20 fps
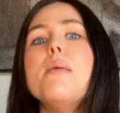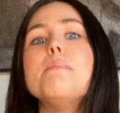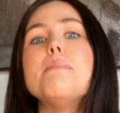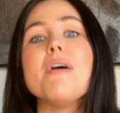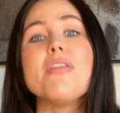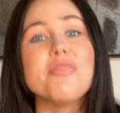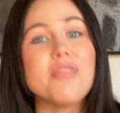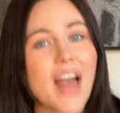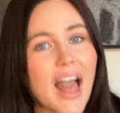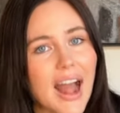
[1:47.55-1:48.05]

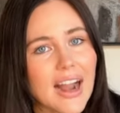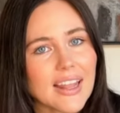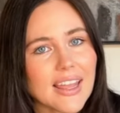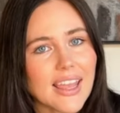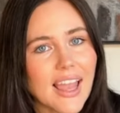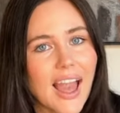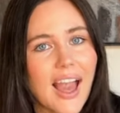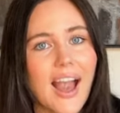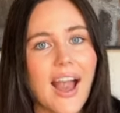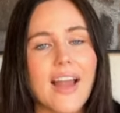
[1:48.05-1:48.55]
but that
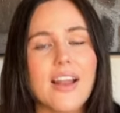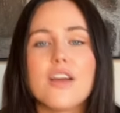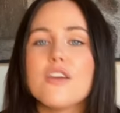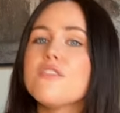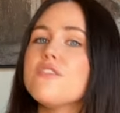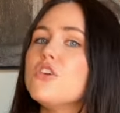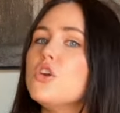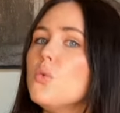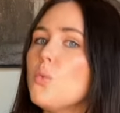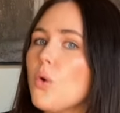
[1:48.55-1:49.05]
he had a
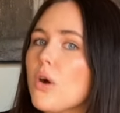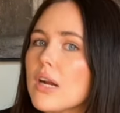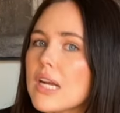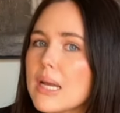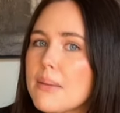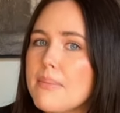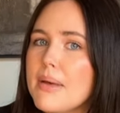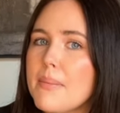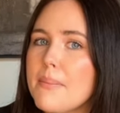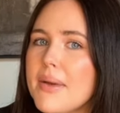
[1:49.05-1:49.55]
few work
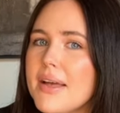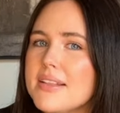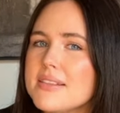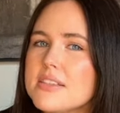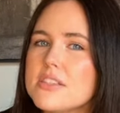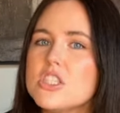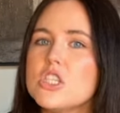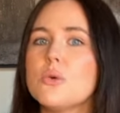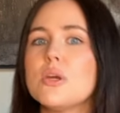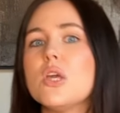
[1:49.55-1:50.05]
commitments
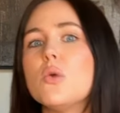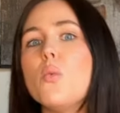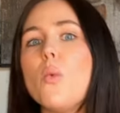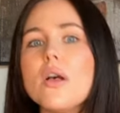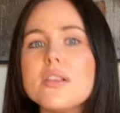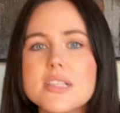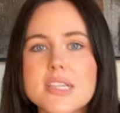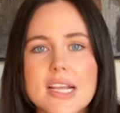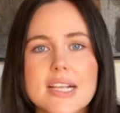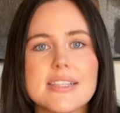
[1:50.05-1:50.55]
and so he
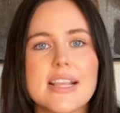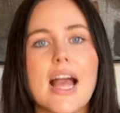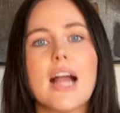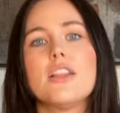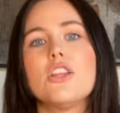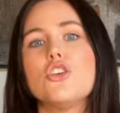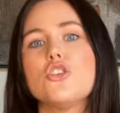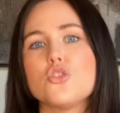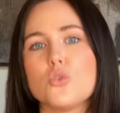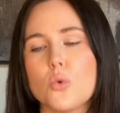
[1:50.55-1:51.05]
wasn't
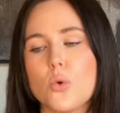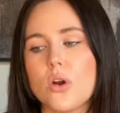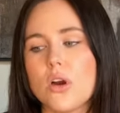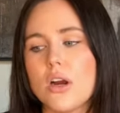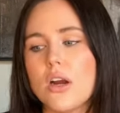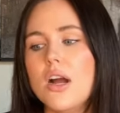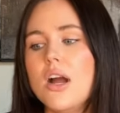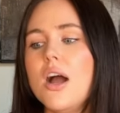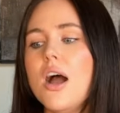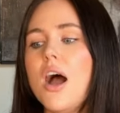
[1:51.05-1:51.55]
exactly
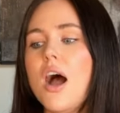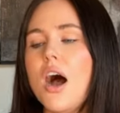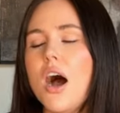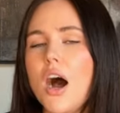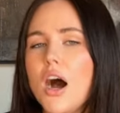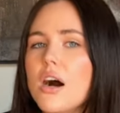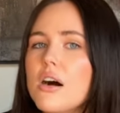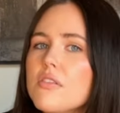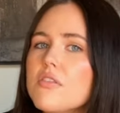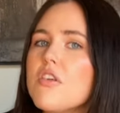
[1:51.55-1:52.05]
sure
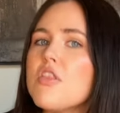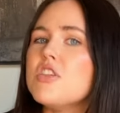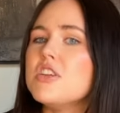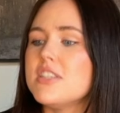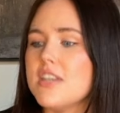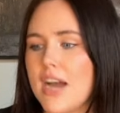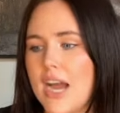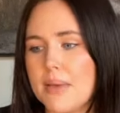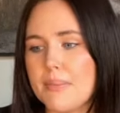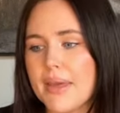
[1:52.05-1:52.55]
of the
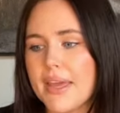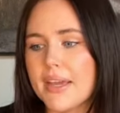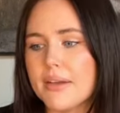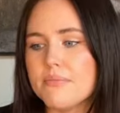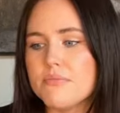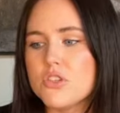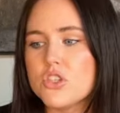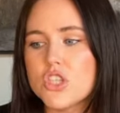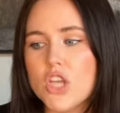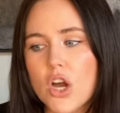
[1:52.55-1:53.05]
timing.
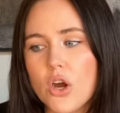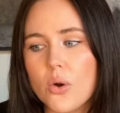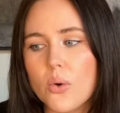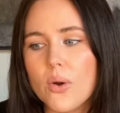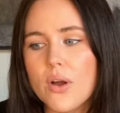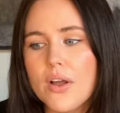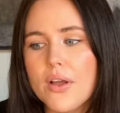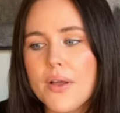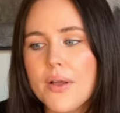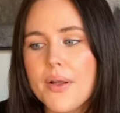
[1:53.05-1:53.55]

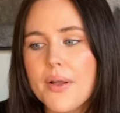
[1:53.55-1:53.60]
So